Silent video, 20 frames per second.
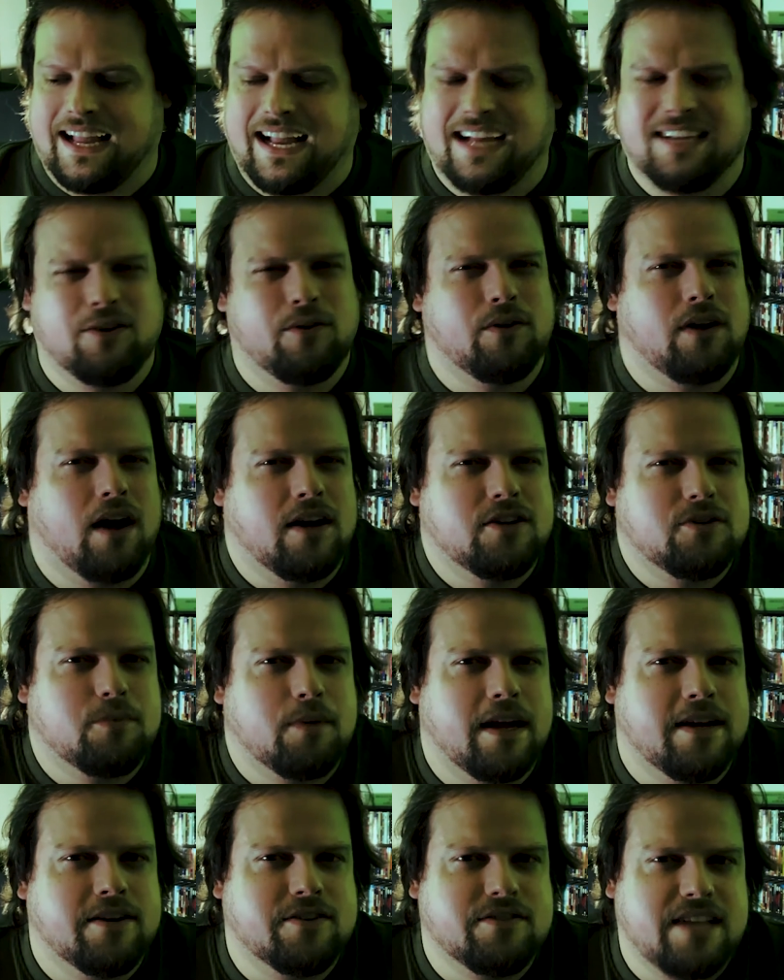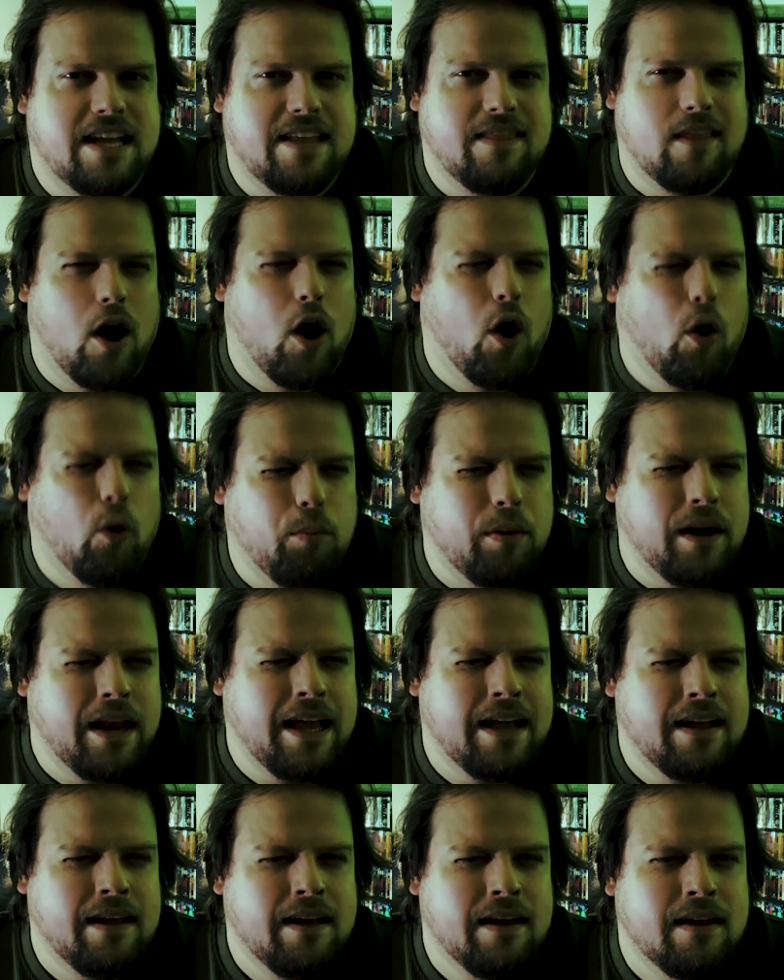I don't 100% understand the
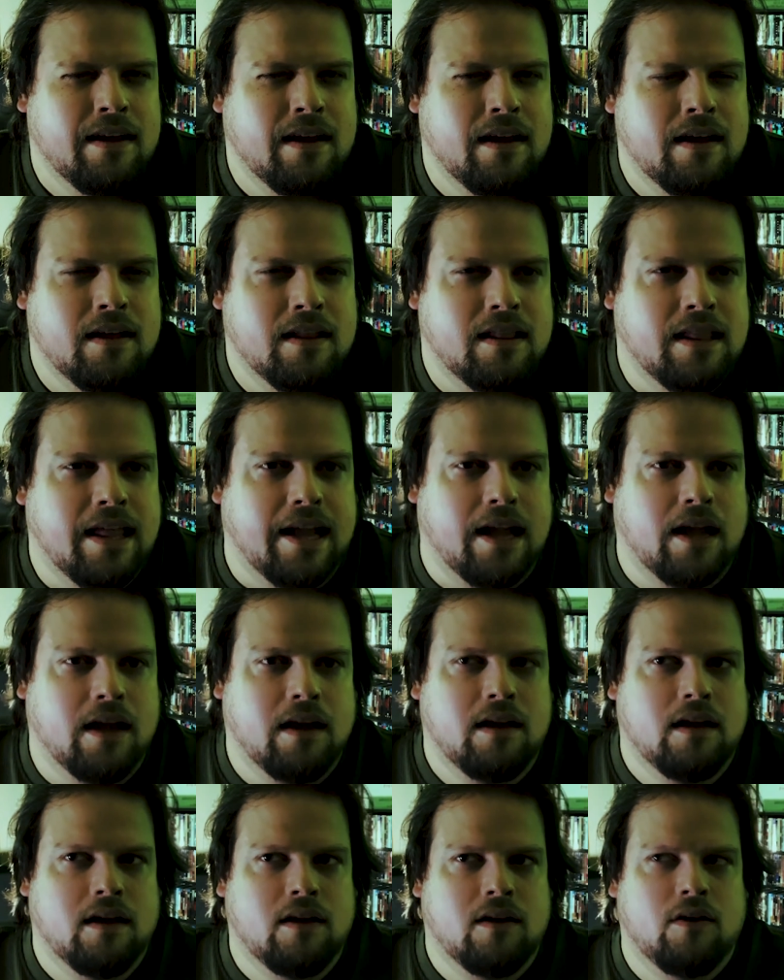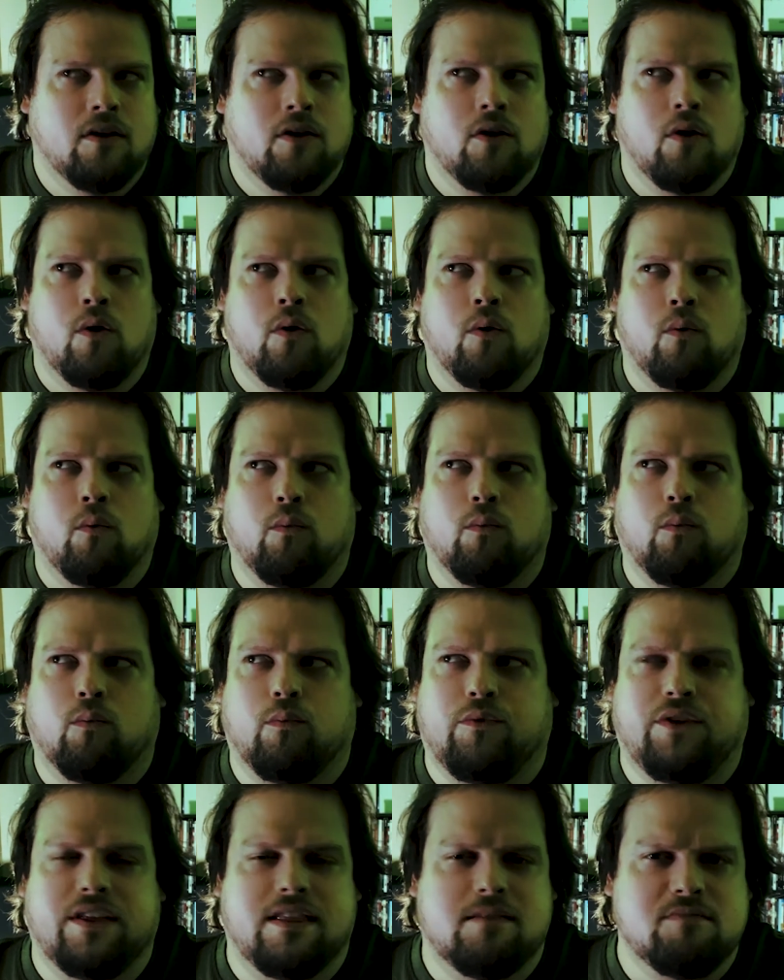opening. Like,
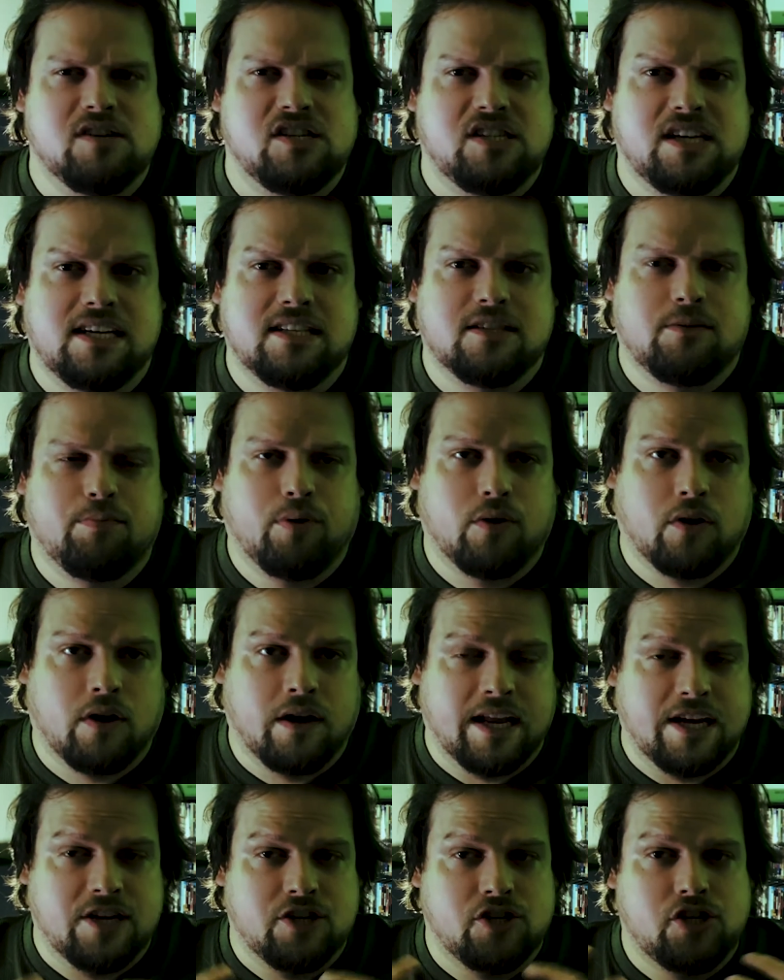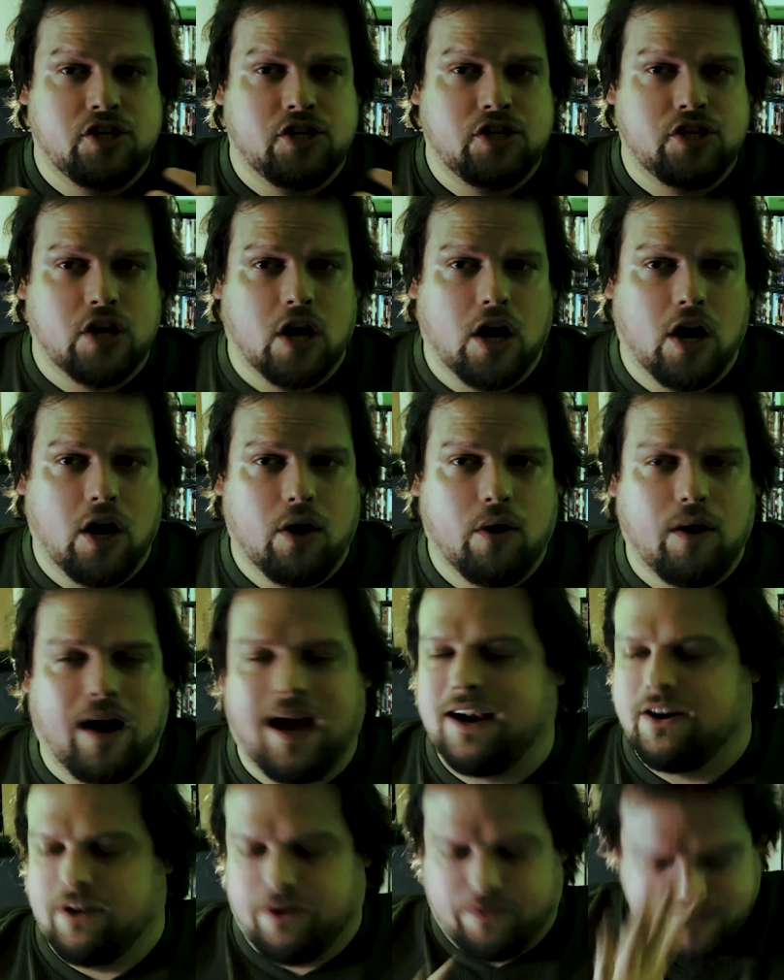do the machines put on a show?
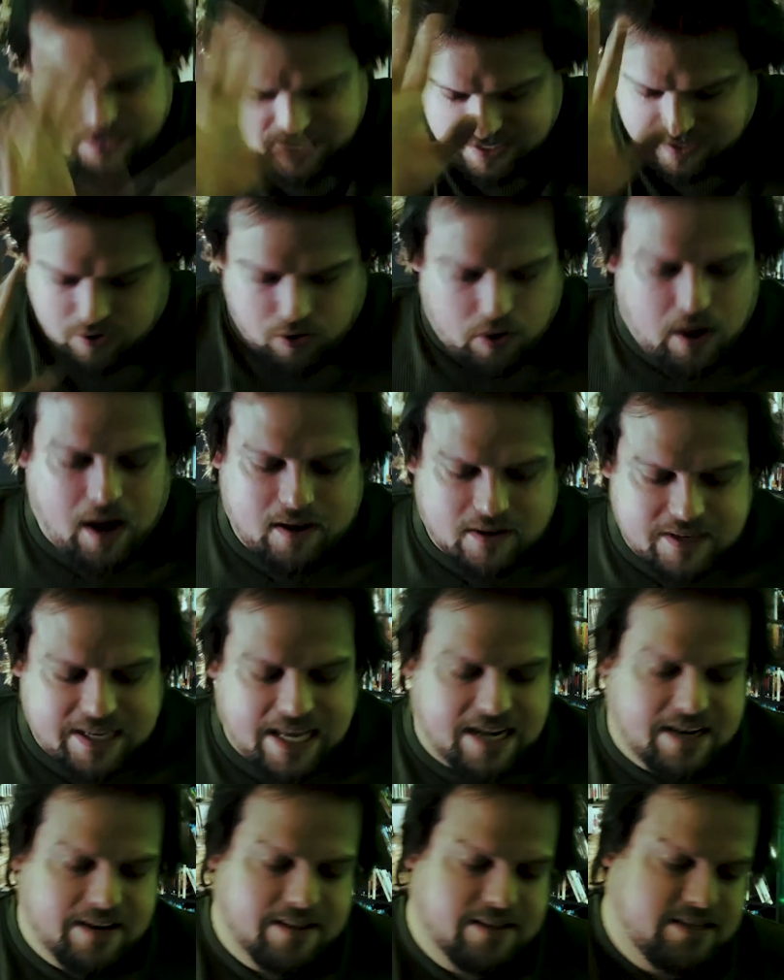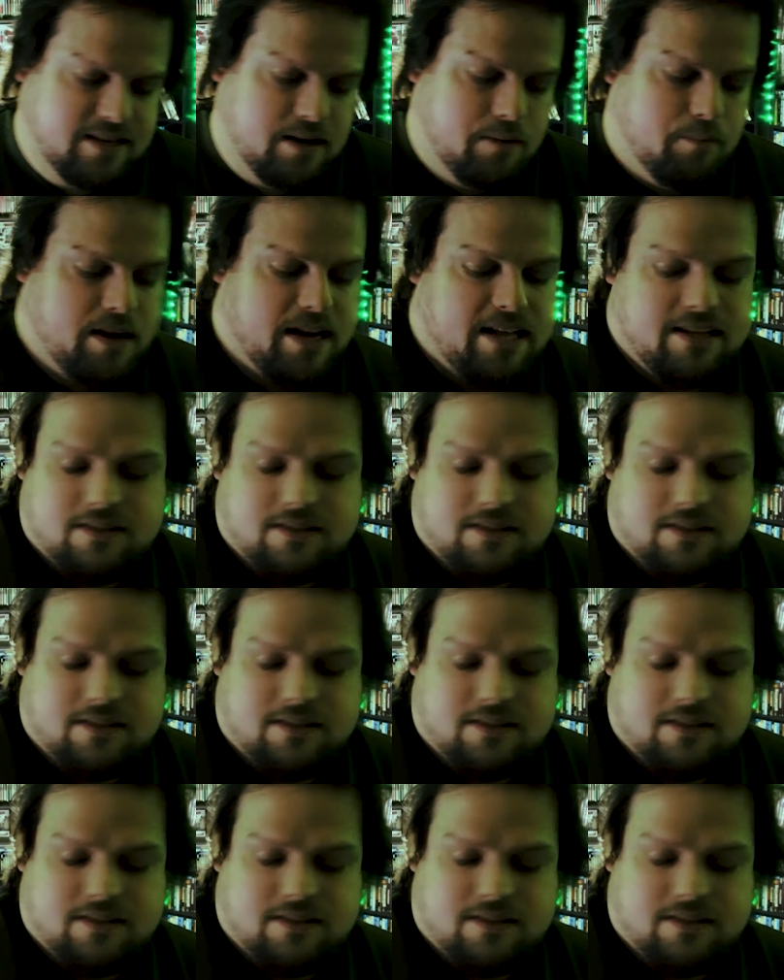I don't know. This is, I'll, I'll get into this in a minute.